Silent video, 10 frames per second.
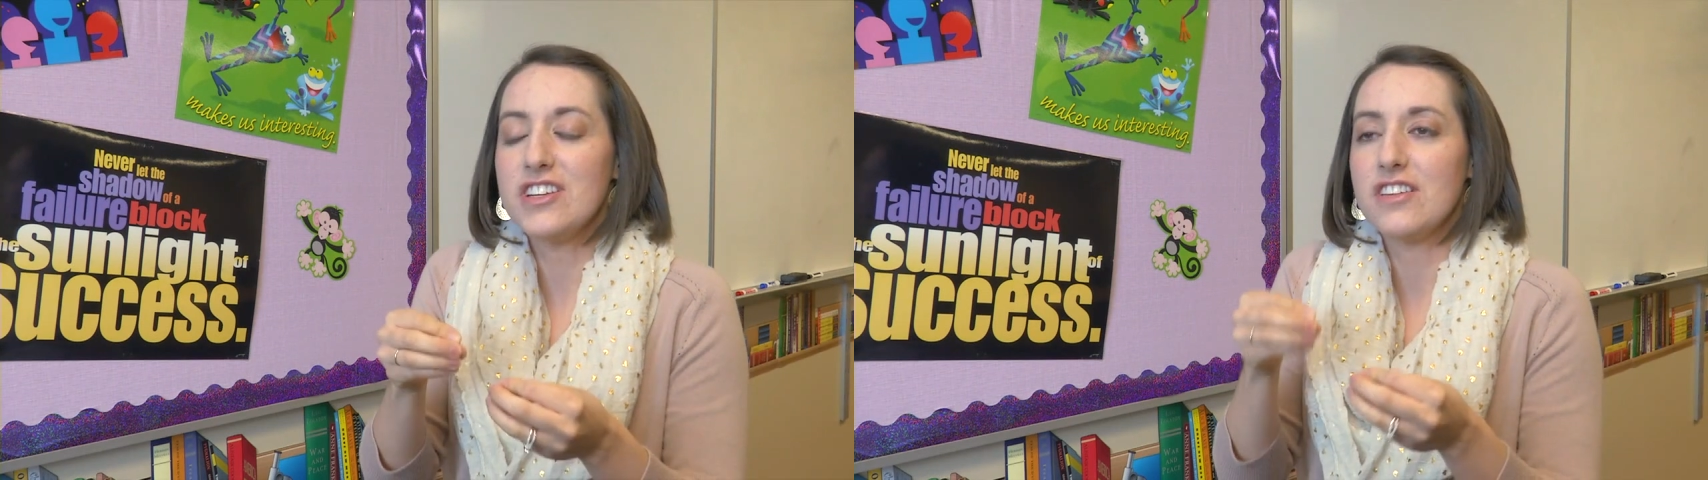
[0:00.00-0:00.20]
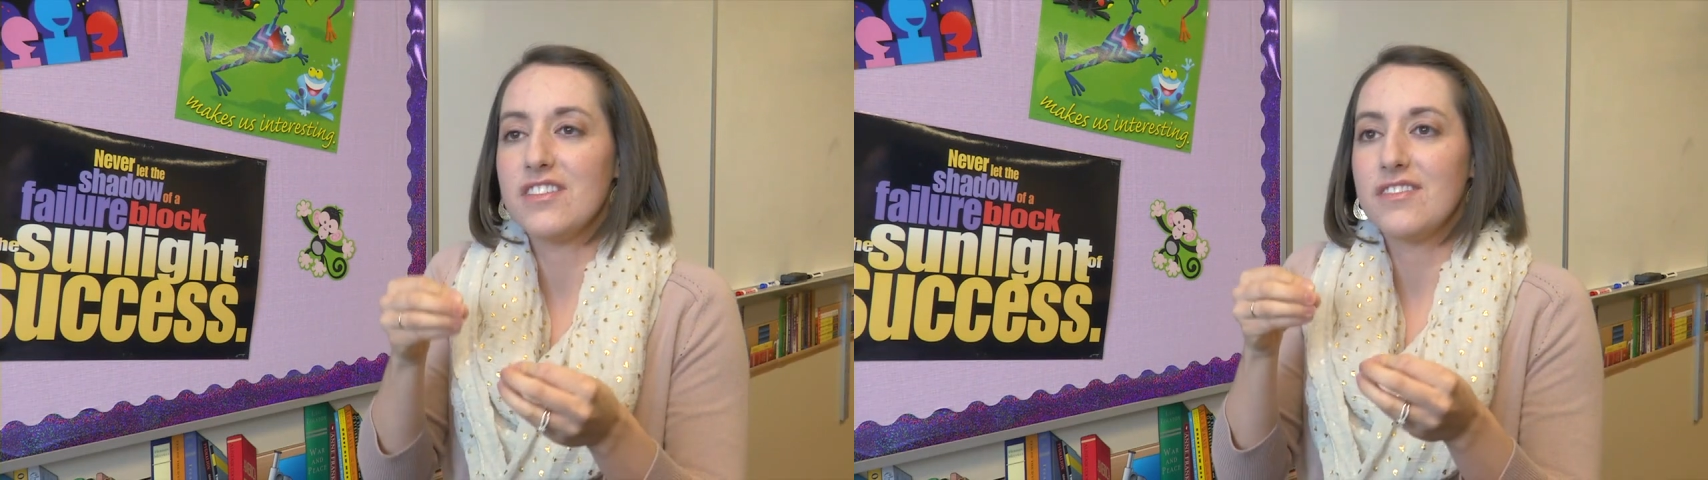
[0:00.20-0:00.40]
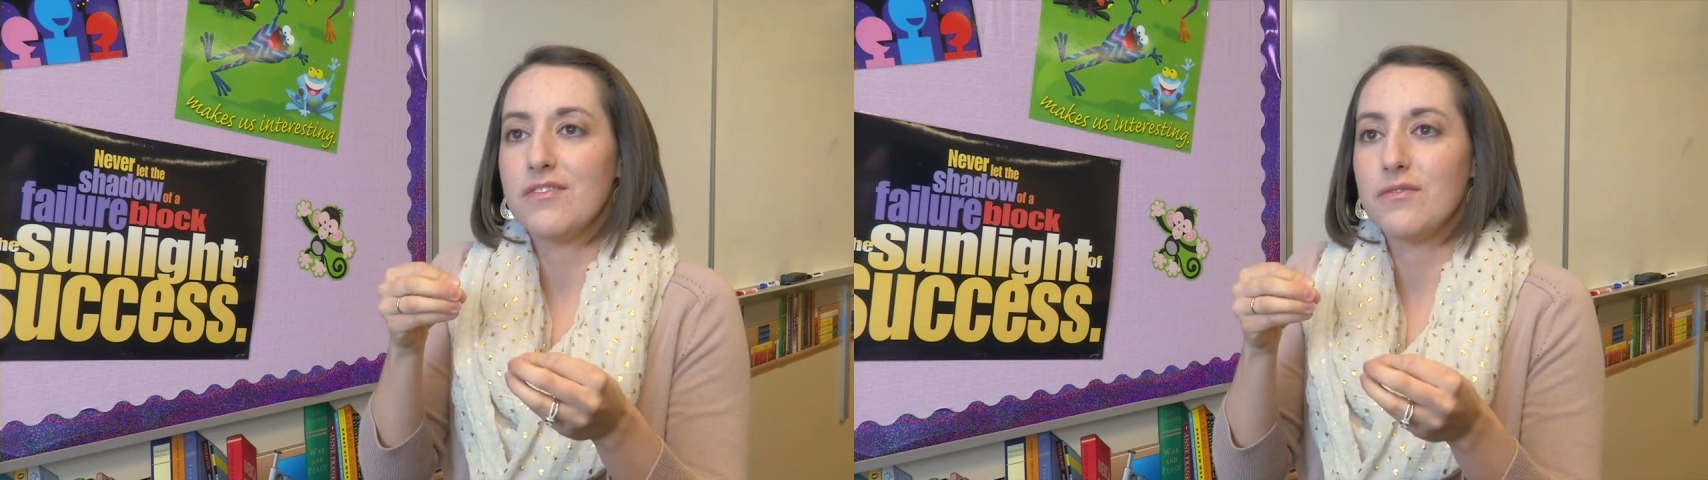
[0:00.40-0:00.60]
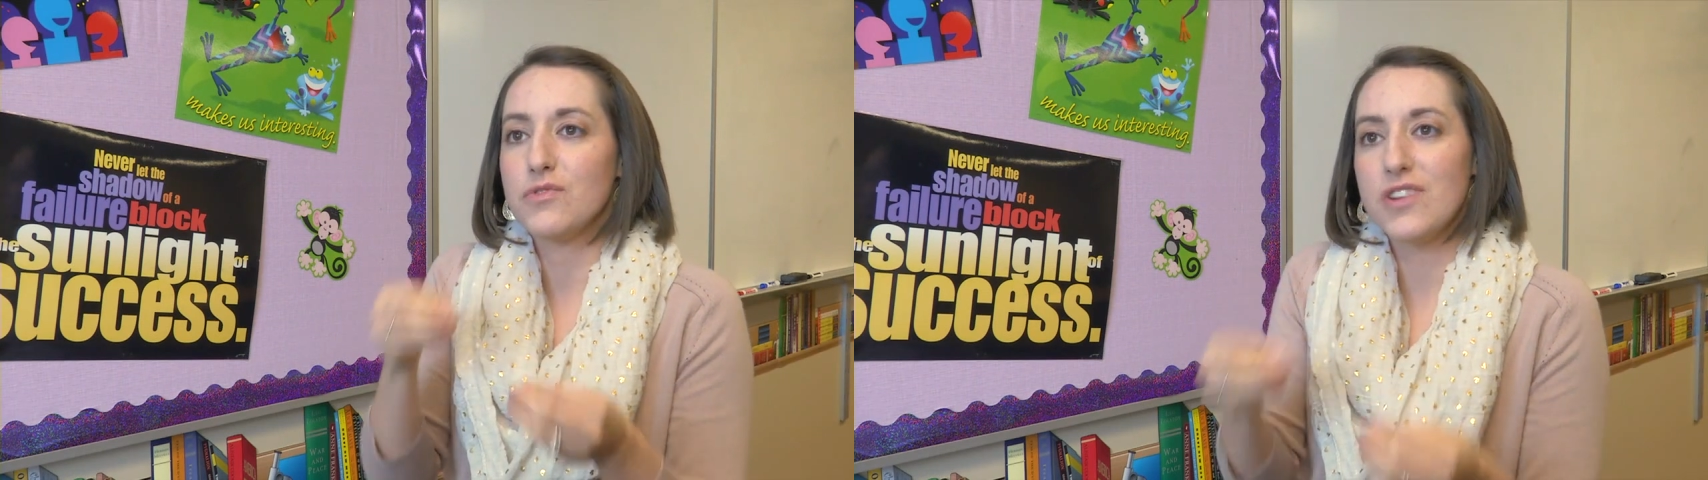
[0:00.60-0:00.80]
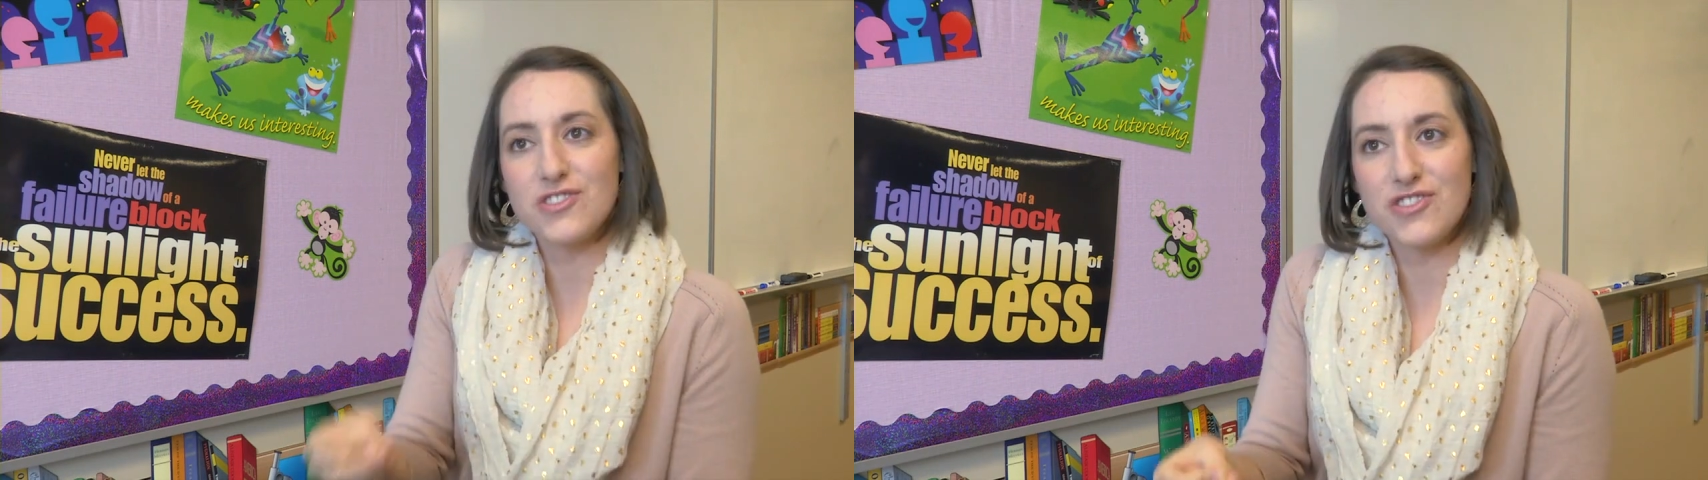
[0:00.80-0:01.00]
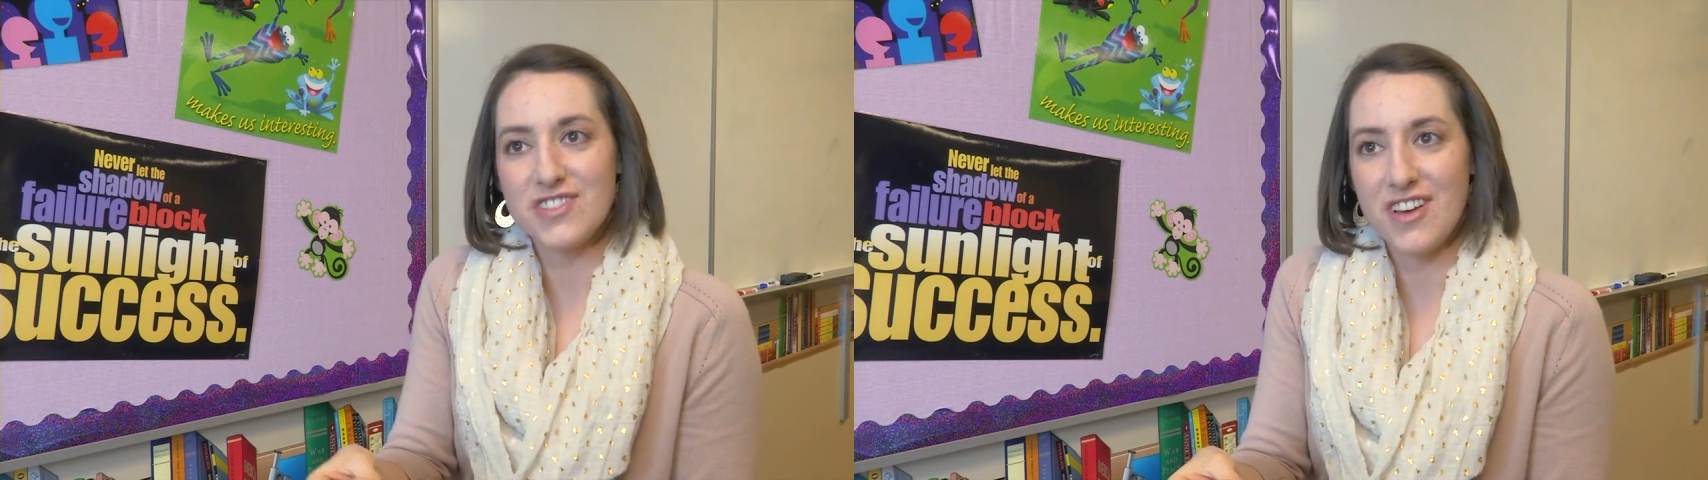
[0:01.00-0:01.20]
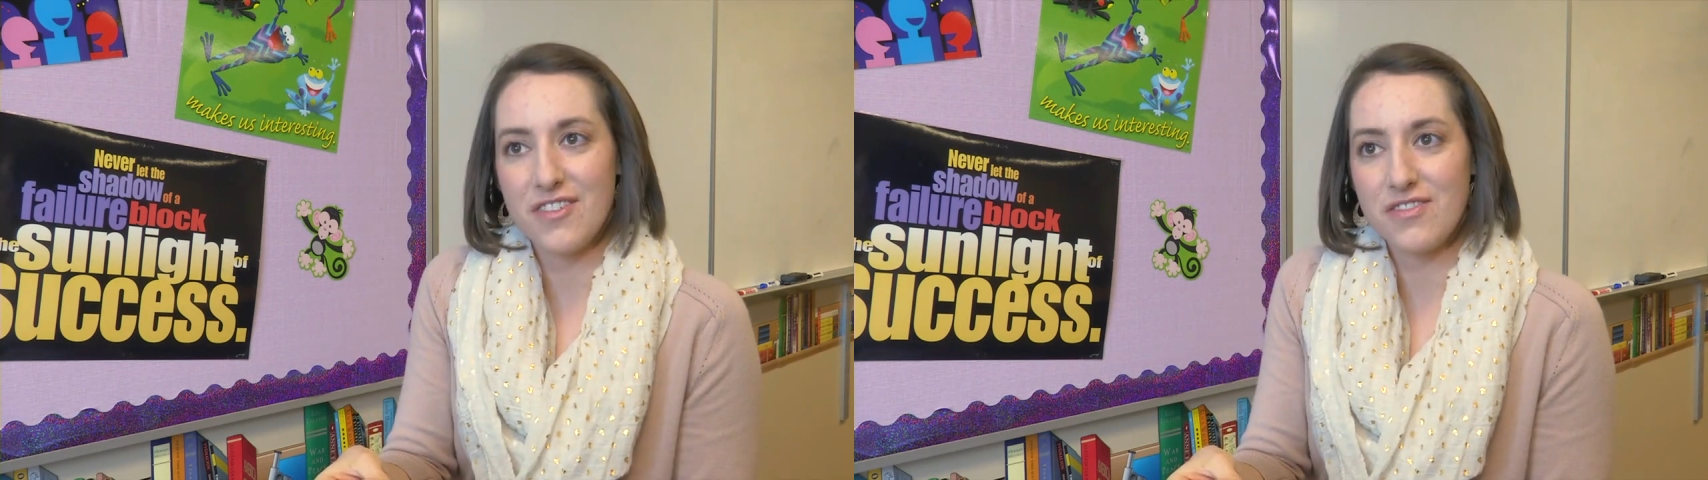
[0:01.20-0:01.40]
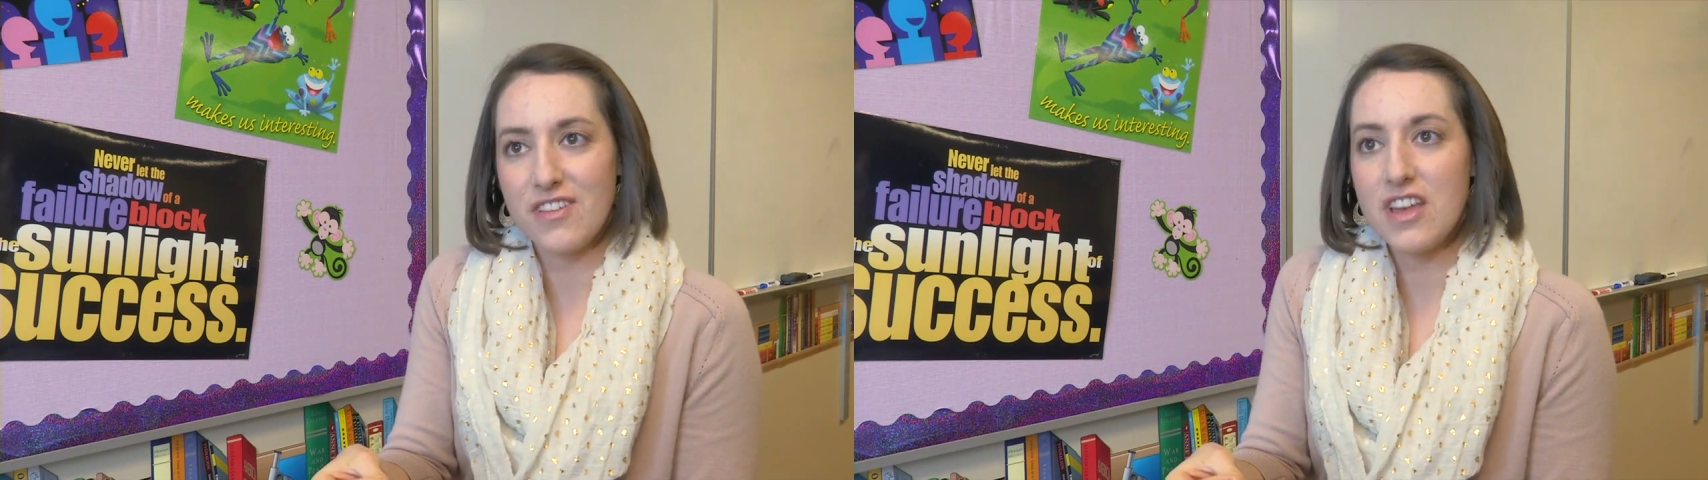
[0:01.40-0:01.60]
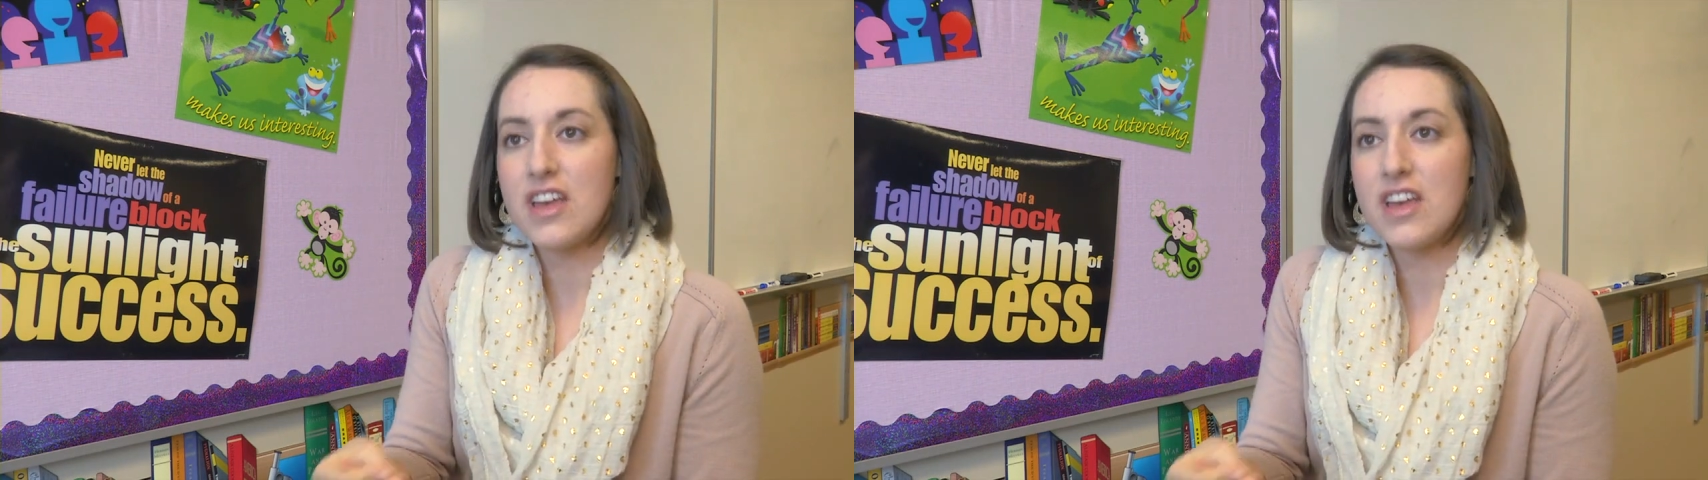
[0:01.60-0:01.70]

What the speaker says: didn't trust herself.